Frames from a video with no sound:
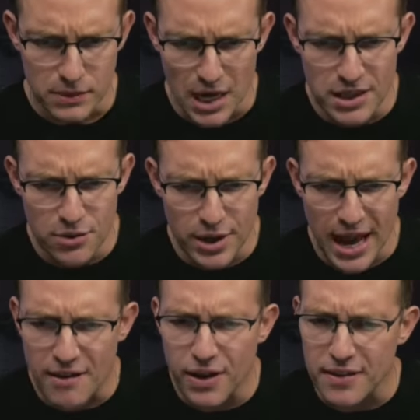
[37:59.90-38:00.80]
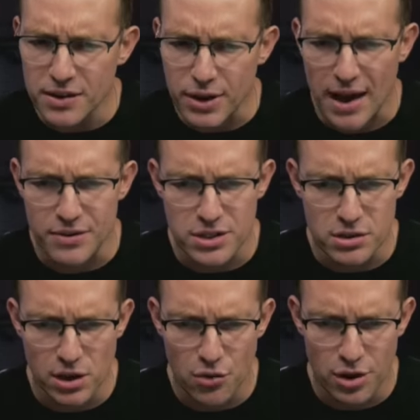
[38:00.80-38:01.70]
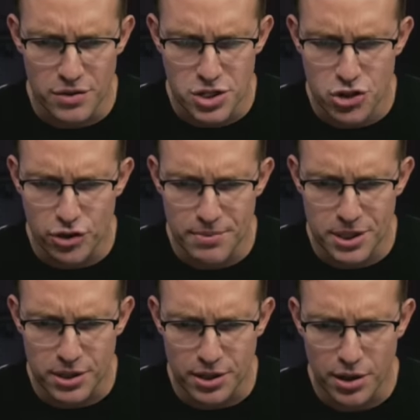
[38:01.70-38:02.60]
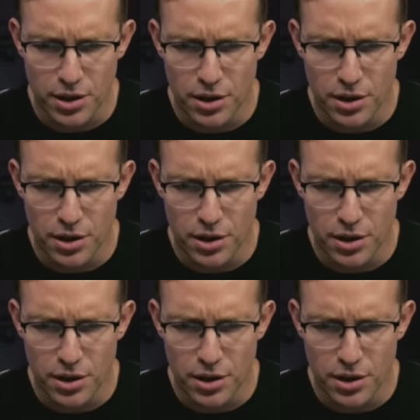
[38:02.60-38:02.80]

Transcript: I think we have this lower in the script here.